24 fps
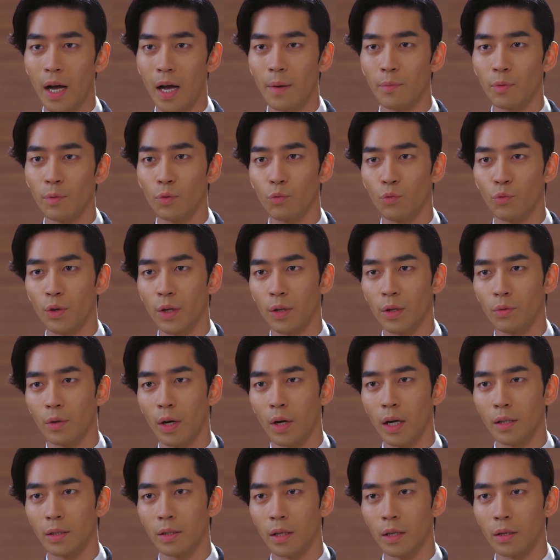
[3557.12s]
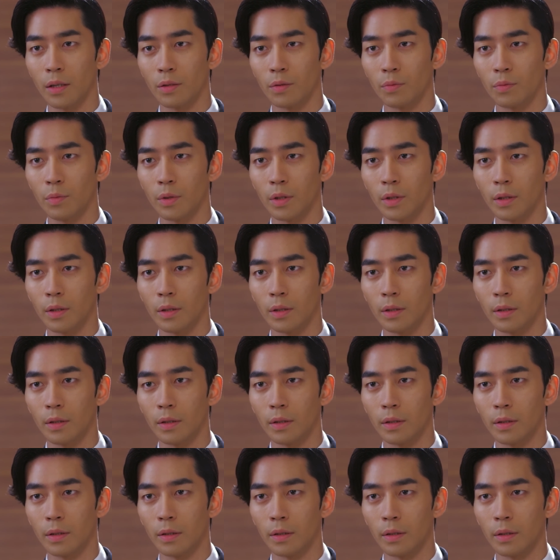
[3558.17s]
told them that now, the hero's